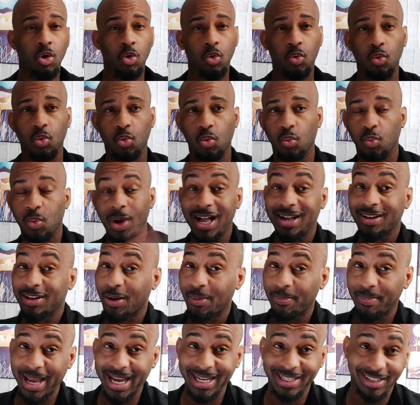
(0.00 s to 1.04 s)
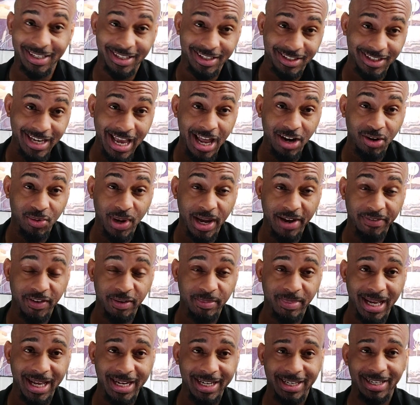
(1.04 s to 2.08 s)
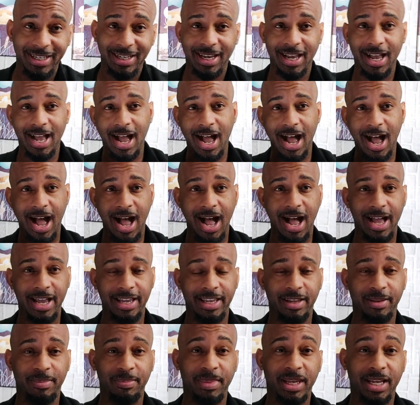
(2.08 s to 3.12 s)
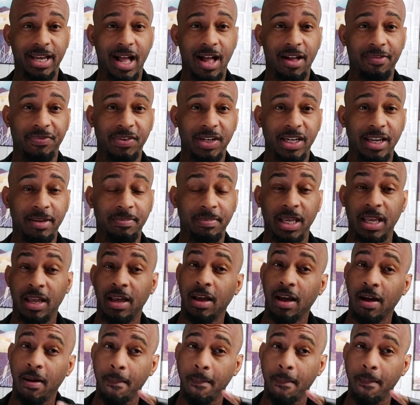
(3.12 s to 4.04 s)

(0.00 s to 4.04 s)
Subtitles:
Welcome back to the channel, everybody. I am Mick Alfanin.